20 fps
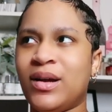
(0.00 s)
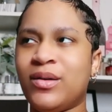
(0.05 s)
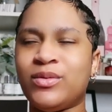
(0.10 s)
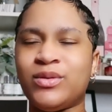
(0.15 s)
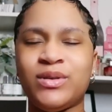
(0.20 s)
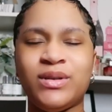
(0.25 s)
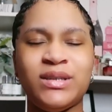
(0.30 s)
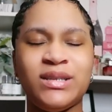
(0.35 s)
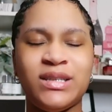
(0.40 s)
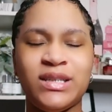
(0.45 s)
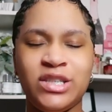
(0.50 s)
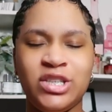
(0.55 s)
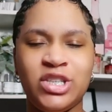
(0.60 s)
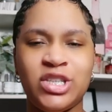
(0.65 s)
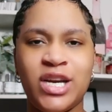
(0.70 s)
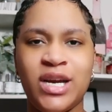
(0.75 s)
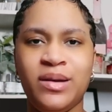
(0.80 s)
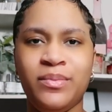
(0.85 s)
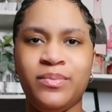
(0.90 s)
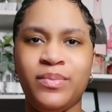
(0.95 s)
was gonna say
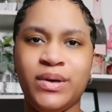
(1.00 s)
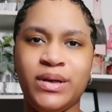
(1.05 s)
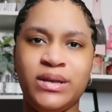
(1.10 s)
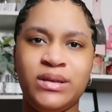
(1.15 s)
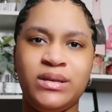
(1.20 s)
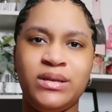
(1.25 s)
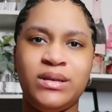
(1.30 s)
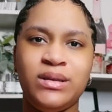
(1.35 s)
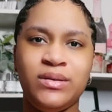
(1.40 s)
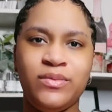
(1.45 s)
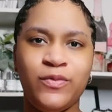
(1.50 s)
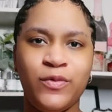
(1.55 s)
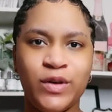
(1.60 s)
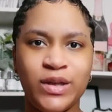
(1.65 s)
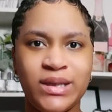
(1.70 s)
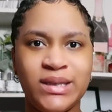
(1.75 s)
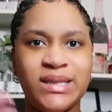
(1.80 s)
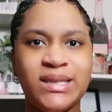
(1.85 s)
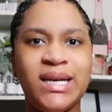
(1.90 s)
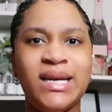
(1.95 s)
shape, but
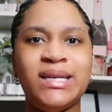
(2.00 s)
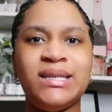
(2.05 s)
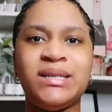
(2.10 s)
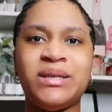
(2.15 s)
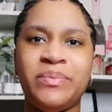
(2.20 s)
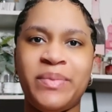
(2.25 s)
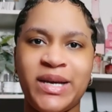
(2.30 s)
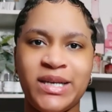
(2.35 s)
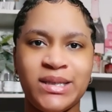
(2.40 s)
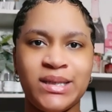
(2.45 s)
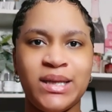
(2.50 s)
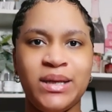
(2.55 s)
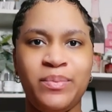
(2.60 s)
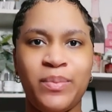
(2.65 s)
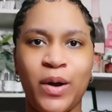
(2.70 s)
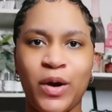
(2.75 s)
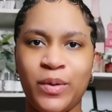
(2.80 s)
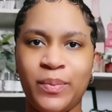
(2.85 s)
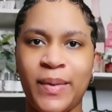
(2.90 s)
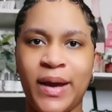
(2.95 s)
for the skin to basically
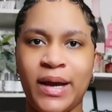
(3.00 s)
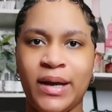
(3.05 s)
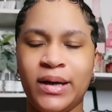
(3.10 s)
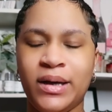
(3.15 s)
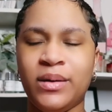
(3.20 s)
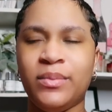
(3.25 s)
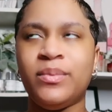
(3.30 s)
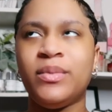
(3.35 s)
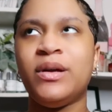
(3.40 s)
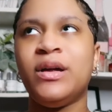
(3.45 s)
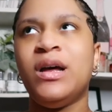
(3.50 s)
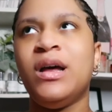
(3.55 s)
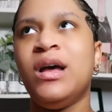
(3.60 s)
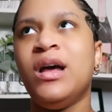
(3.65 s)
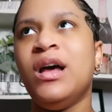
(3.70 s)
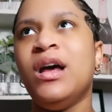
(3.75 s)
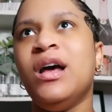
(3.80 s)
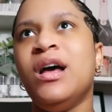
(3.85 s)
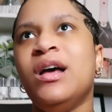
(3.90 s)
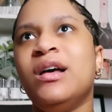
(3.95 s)
perk back up.
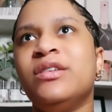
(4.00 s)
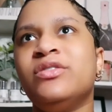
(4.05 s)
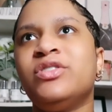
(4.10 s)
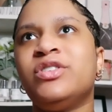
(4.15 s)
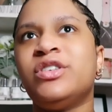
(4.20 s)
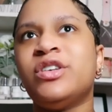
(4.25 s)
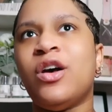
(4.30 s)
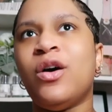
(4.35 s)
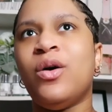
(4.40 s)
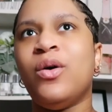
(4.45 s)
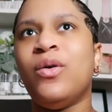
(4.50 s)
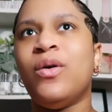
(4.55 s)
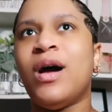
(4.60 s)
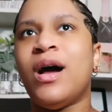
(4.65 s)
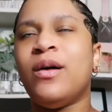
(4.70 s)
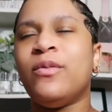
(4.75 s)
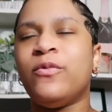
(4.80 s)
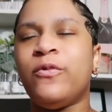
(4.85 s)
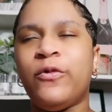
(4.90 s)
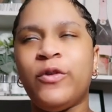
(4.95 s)
So
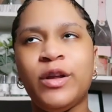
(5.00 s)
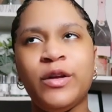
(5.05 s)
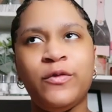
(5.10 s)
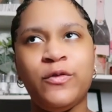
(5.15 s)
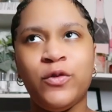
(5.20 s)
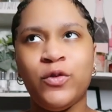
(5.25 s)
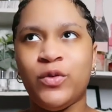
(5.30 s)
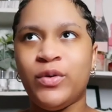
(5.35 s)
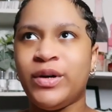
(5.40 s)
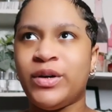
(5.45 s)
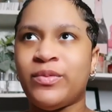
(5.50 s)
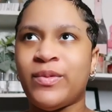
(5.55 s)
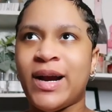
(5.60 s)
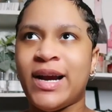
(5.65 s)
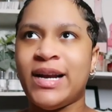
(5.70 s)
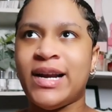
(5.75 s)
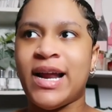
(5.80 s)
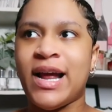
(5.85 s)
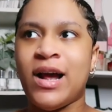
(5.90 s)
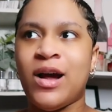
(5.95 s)
I'm full of fluid
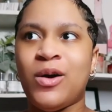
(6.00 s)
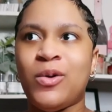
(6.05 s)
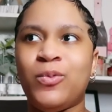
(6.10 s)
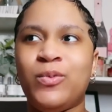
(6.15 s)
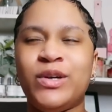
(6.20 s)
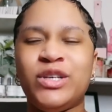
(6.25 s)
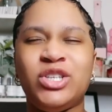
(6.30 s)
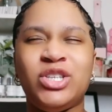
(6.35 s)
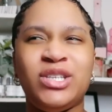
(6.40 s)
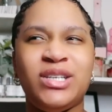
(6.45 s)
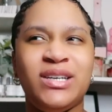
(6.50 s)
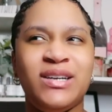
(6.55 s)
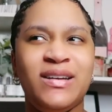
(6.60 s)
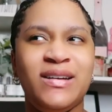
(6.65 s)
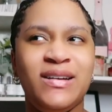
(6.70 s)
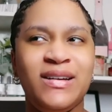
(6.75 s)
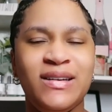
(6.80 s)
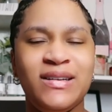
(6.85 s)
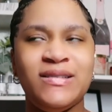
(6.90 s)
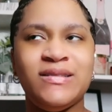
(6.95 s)
right now, which
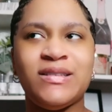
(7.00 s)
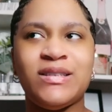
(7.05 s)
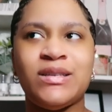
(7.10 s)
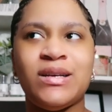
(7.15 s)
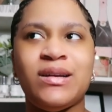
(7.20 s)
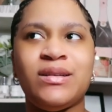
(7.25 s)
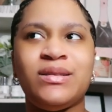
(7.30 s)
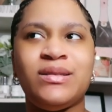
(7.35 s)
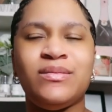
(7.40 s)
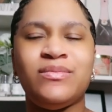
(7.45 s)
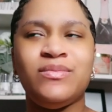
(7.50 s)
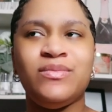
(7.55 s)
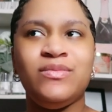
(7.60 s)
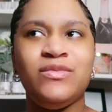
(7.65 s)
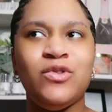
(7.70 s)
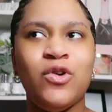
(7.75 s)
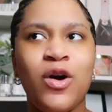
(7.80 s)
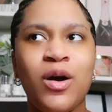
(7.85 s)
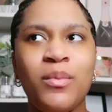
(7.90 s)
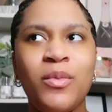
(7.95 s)
is
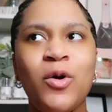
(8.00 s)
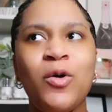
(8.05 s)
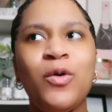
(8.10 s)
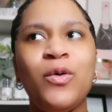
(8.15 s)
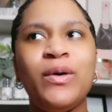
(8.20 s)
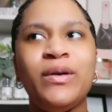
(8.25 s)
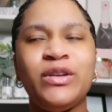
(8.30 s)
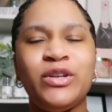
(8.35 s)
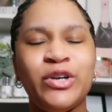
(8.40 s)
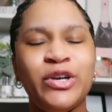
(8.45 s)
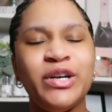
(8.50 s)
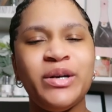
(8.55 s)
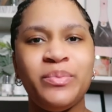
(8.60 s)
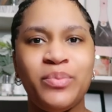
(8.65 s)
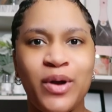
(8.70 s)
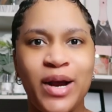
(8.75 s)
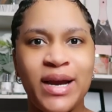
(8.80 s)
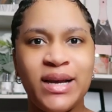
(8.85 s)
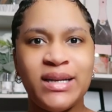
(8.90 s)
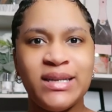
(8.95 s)
normal
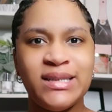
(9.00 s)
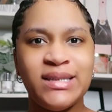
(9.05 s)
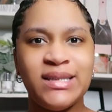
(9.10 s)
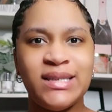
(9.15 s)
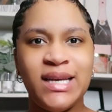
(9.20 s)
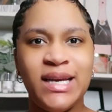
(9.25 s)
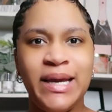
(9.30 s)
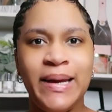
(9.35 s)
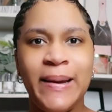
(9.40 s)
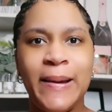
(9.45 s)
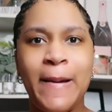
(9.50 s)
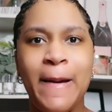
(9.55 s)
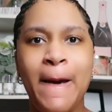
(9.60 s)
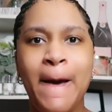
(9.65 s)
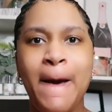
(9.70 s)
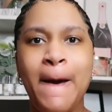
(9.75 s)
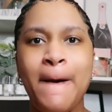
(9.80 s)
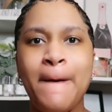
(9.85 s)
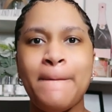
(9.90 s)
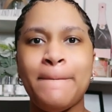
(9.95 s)
during pregnancy,
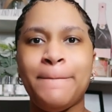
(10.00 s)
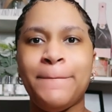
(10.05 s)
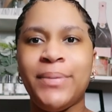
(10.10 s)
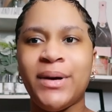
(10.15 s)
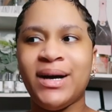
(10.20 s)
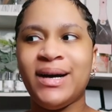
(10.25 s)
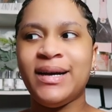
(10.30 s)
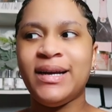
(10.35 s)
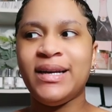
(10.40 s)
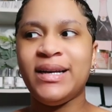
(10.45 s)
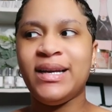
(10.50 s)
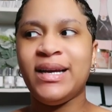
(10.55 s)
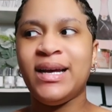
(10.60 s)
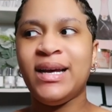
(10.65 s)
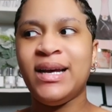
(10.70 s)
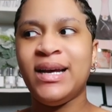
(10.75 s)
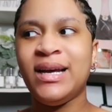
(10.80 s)
but